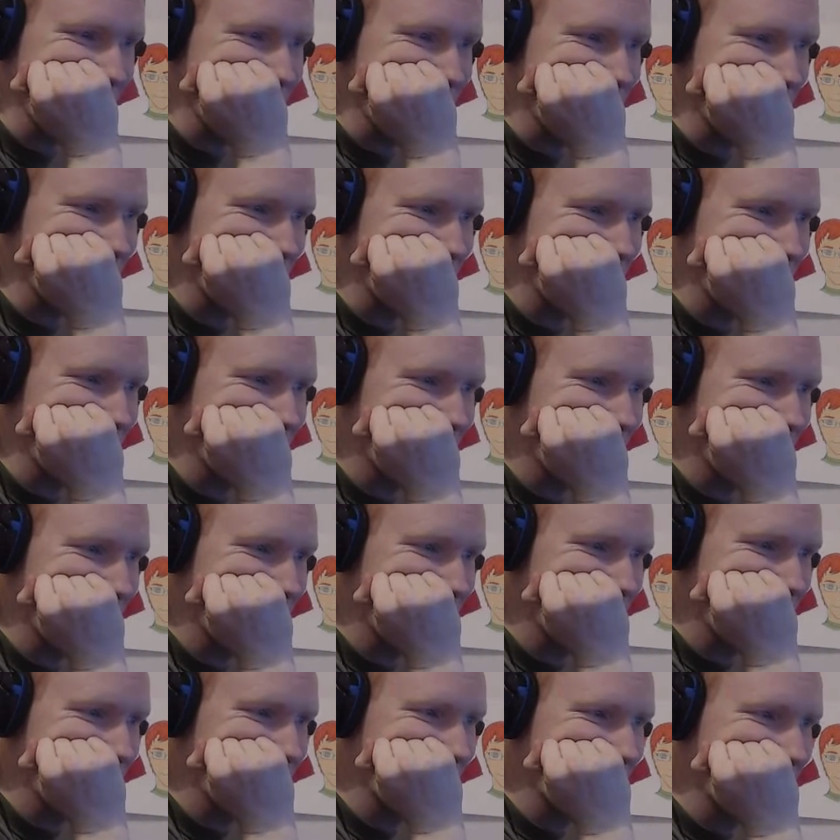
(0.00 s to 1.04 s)
Oh,
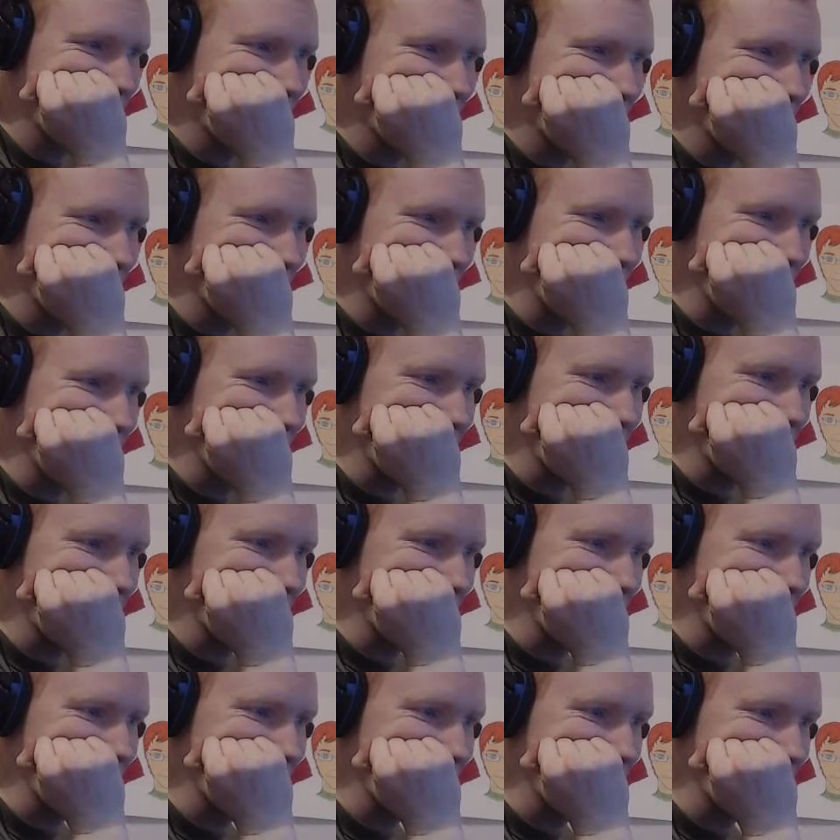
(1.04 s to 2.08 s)

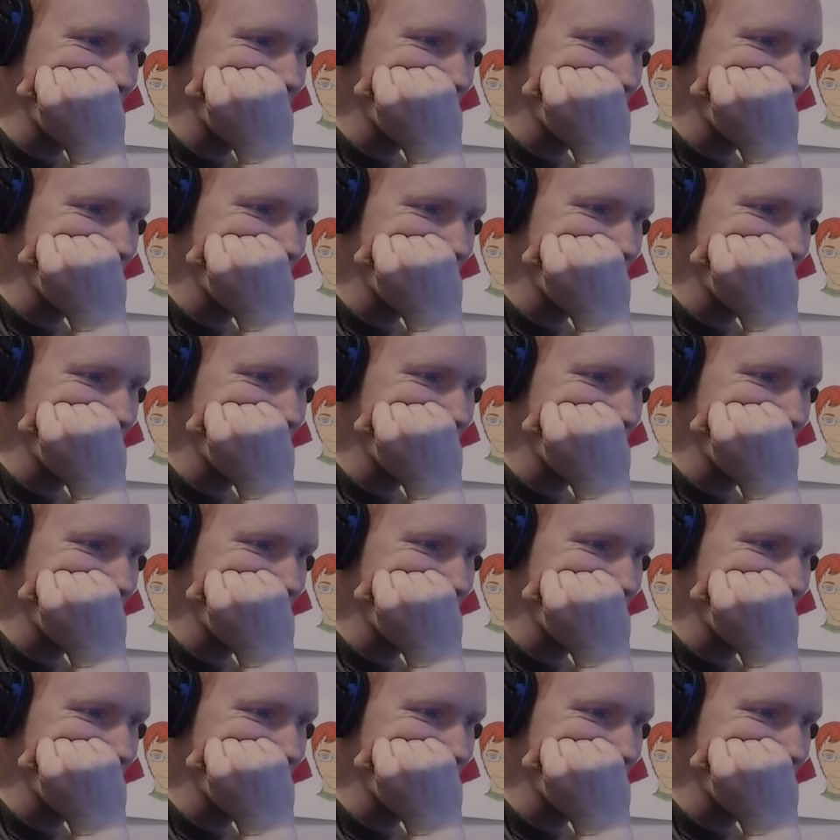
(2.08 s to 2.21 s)
ah,